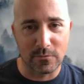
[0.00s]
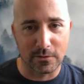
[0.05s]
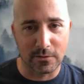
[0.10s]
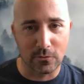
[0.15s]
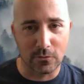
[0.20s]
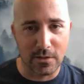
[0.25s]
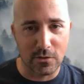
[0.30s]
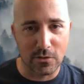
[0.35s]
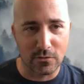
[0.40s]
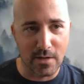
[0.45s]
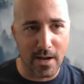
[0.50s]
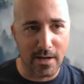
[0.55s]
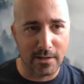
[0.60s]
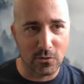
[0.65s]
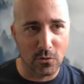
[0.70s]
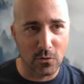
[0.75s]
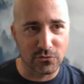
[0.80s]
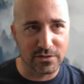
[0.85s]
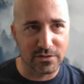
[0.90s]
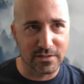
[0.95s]
like, okay, your
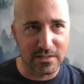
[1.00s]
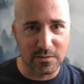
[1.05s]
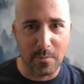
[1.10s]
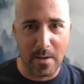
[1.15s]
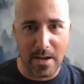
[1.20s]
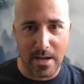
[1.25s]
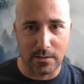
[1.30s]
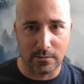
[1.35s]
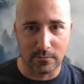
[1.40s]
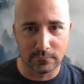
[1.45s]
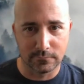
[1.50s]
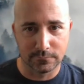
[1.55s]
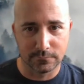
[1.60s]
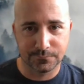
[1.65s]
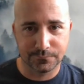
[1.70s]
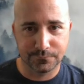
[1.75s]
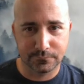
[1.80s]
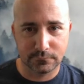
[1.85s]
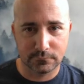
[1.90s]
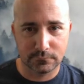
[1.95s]
diagnosis is pain.
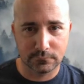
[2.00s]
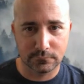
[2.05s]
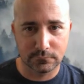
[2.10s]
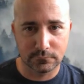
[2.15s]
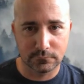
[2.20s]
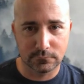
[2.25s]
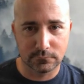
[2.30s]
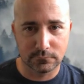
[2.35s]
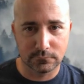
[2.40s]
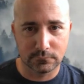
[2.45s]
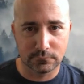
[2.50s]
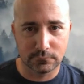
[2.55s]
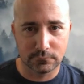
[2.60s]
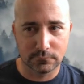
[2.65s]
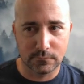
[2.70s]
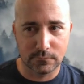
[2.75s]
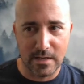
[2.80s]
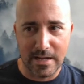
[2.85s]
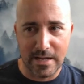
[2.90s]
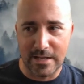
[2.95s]

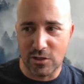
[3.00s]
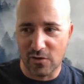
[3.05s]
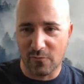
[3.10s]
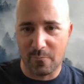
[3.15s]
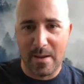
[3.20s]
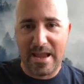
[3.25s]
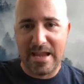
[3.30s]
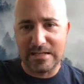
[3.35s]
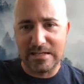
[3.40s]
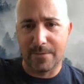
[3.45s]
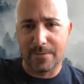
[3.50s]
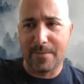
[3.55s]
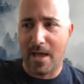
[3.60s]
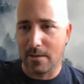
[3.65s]
And you have pain in that.